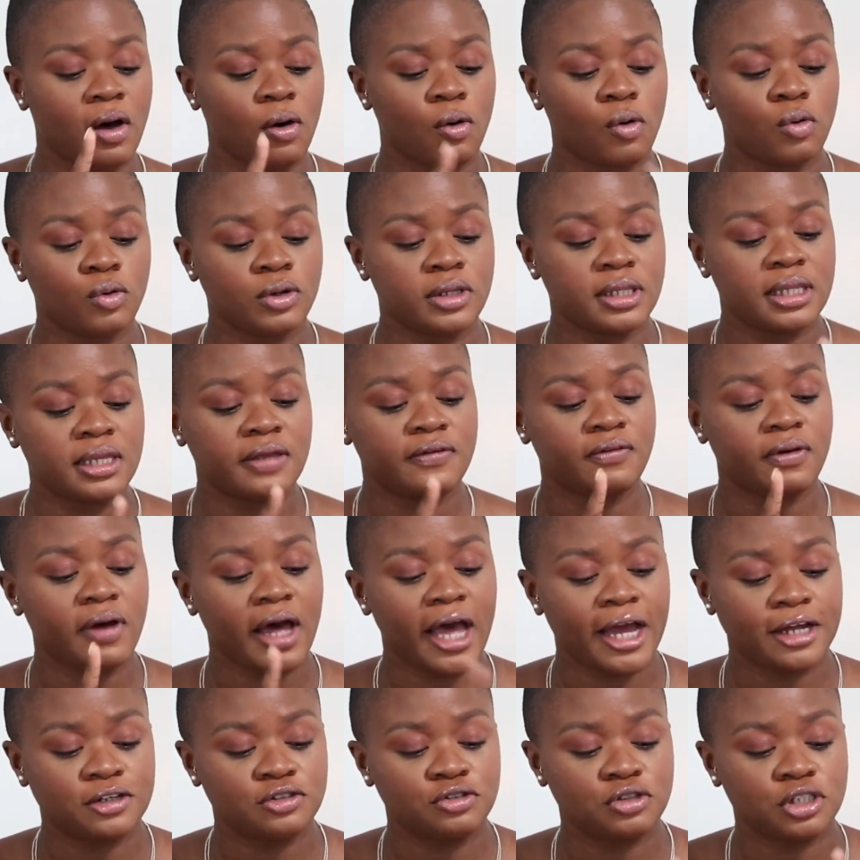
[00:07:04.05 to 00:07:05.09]
Holy
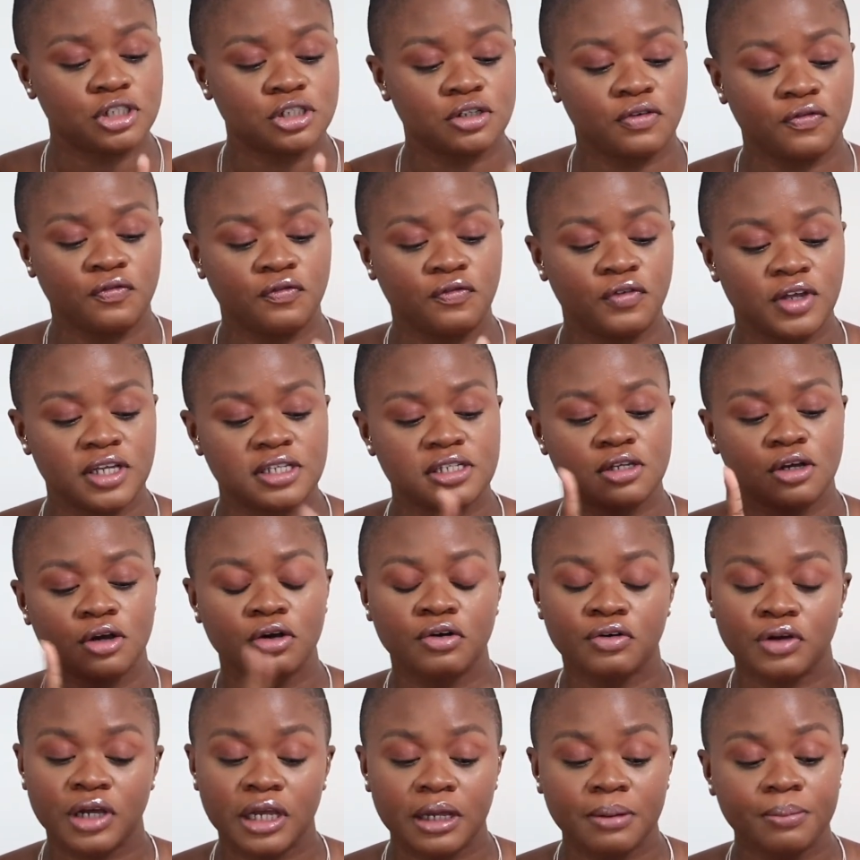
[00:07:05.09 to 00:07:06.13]
Hydration Face
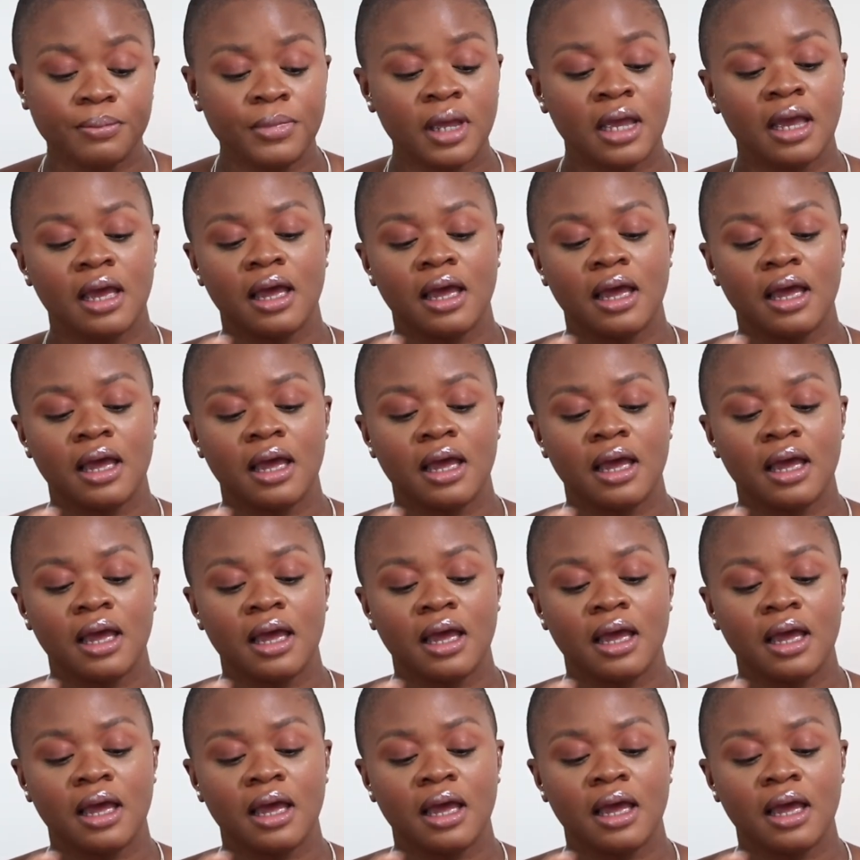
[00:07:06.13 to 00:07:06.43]
Cream.